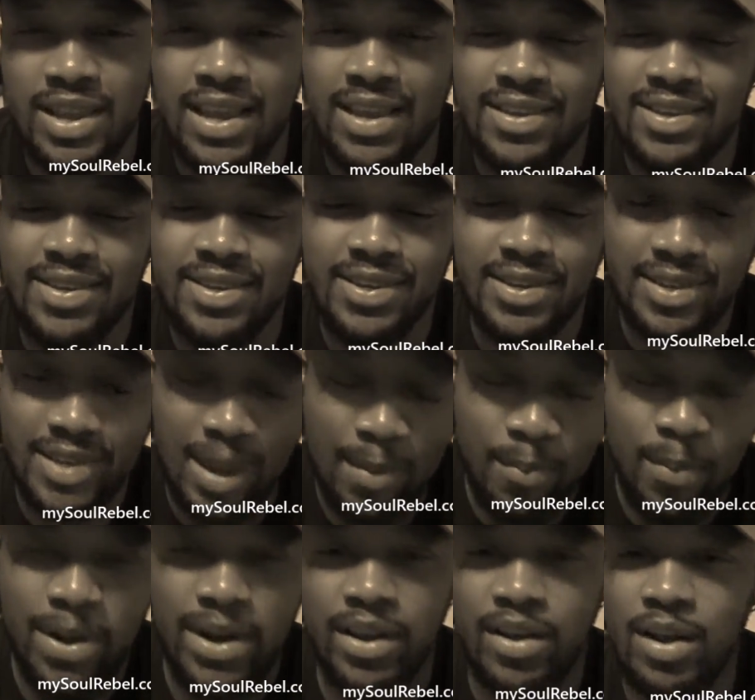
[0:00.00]
except
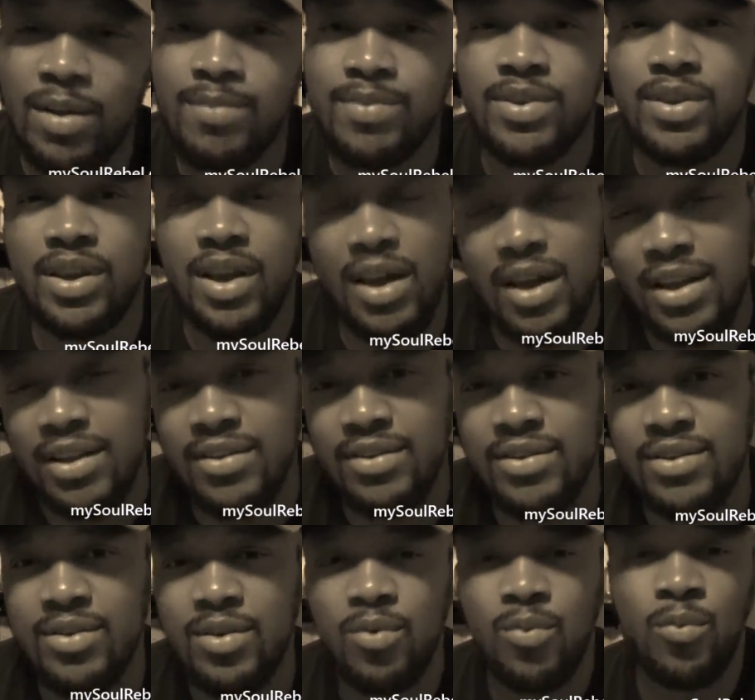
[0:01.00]
when it comes to
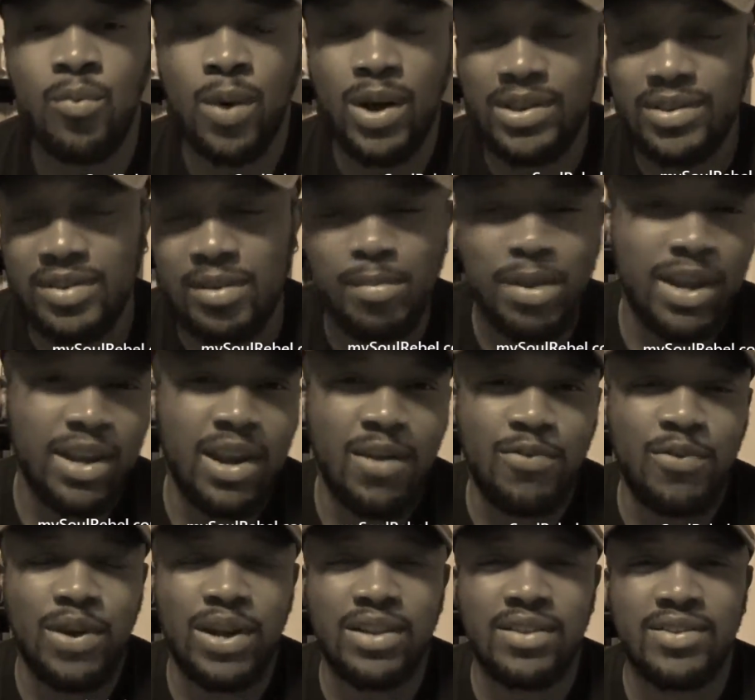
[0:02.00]
guns. What's the big
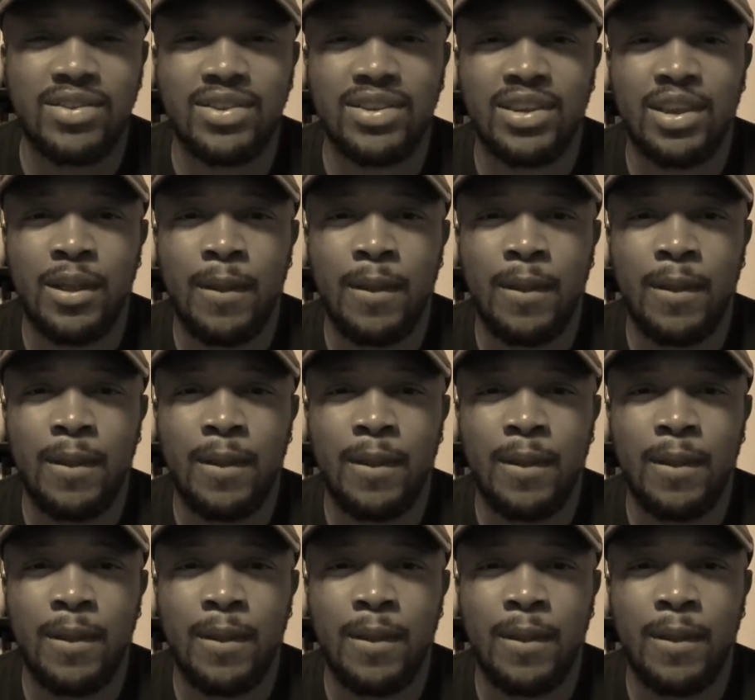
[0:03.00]
difference?